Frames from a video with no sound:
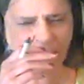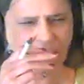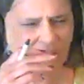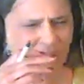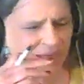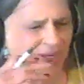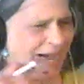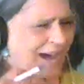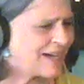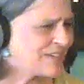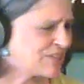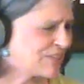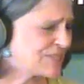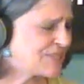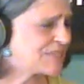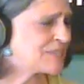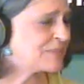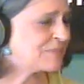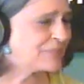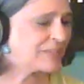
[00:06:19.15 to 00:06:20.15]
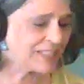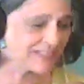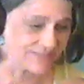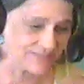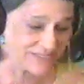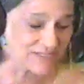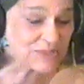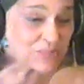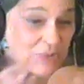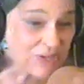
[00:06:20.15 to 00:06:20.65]
Oh, gosh, listen to me.
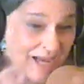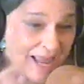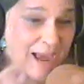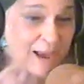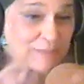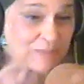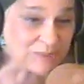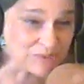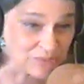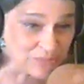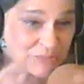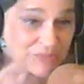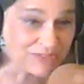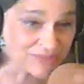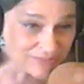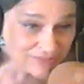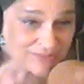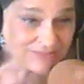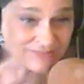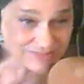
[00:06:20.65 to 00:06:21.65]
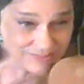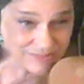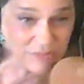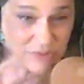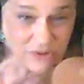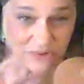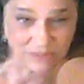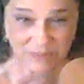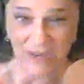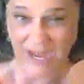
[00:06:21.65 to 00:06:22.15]
This is what happens when you smoke